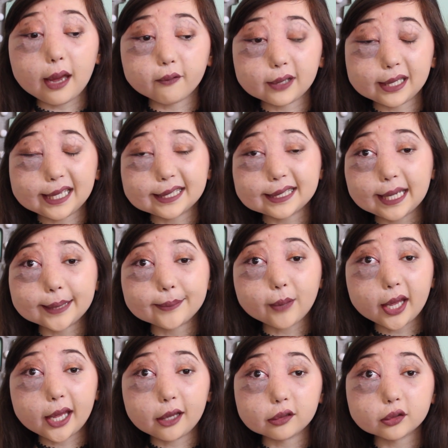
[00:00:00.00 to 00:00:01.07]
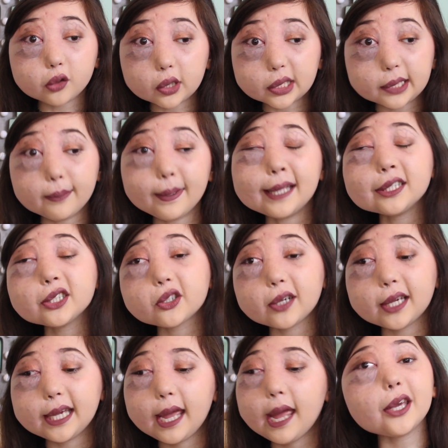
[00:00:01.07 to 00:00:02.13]
releasing my own
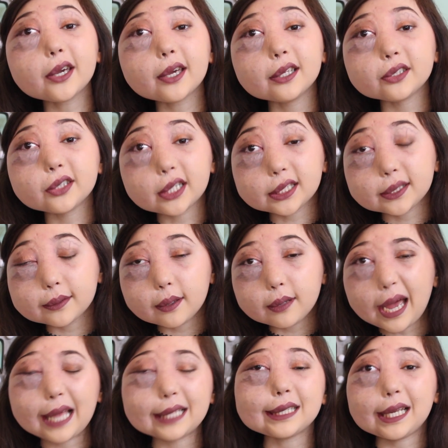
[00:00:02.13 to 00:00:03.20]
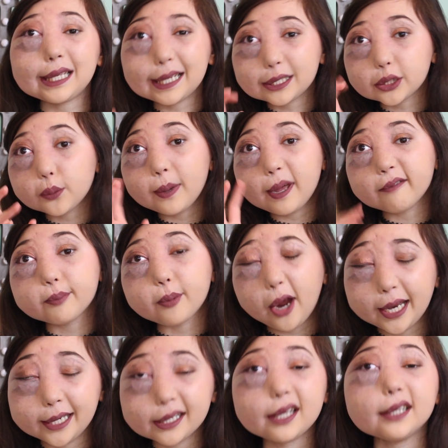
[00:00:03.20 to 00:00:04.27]
documentary. You can just add a little bit of
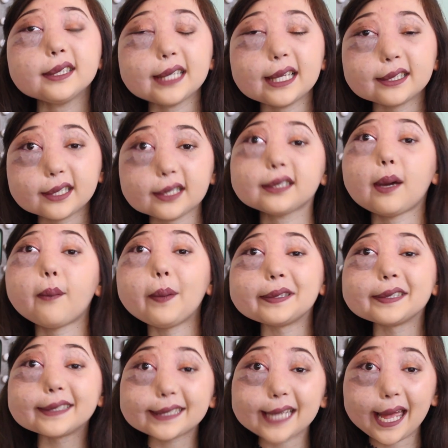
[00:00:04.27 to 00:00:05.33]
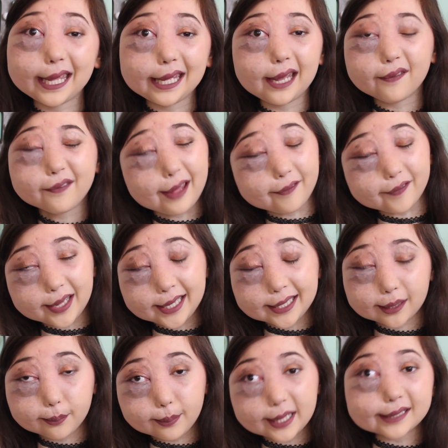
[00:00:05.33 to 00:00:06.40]
brightness into someone's day if they're
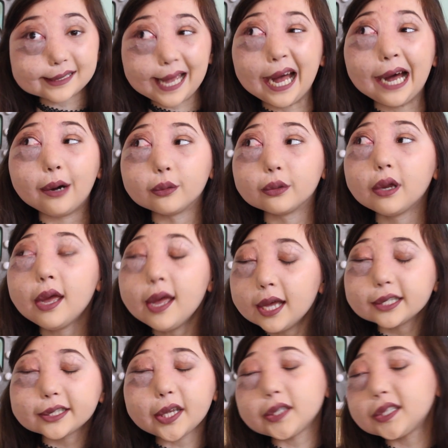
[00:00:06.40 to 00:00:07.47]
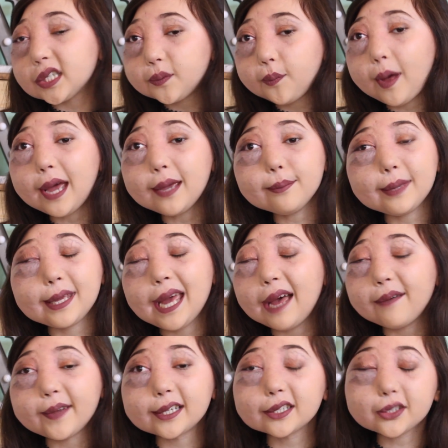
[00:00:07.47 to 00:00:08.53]
feeling a bit down. So despite me
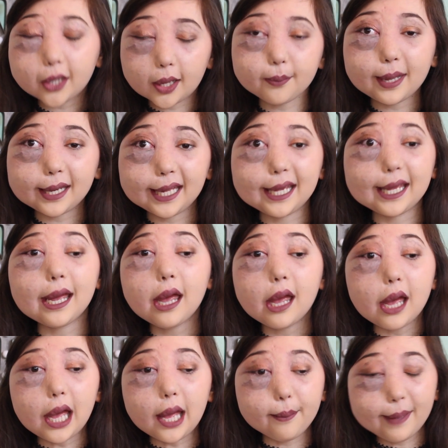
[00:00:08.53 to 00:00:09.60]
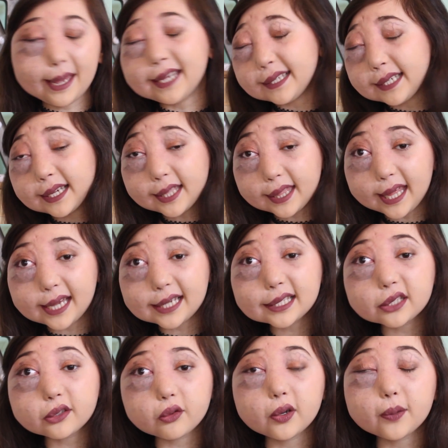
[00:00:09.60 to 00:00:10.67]
having so many amazing
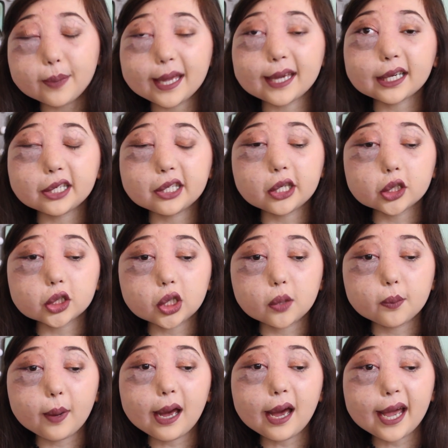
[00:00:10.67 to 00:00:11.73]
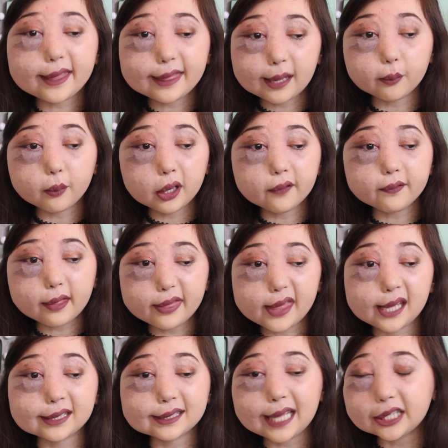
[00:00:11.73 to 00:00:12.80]
things through being a YouTuber, I think one of the
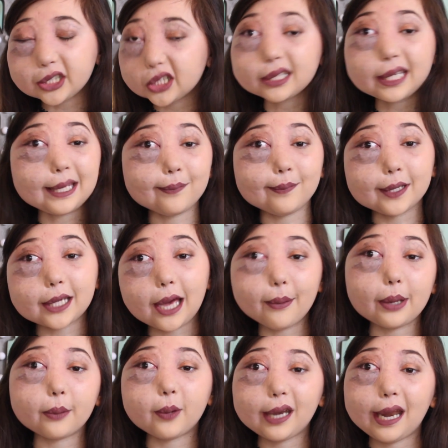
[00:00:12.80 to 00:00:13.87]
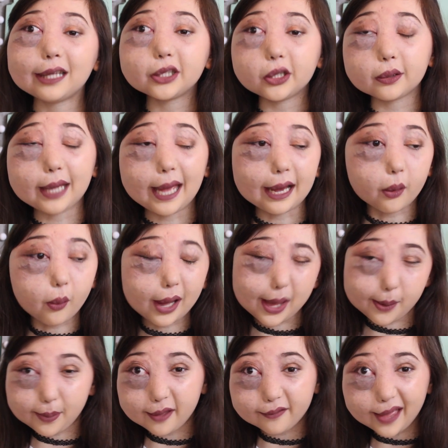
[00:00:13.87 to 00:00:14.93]
things that just keep me going when I do get quite
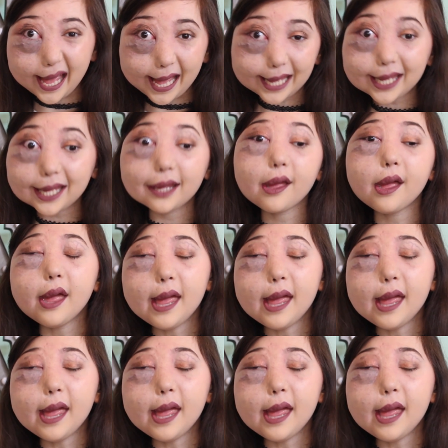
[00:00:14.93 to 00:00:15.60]
a bit of hate